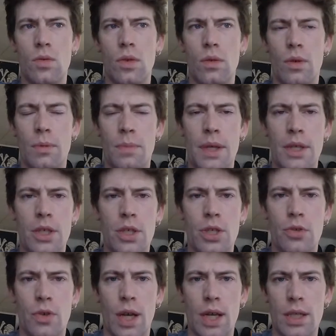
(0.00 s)
there was a big
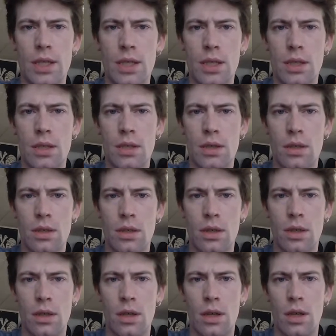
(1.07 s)
stress
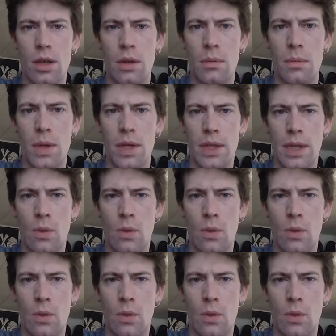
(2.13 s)
because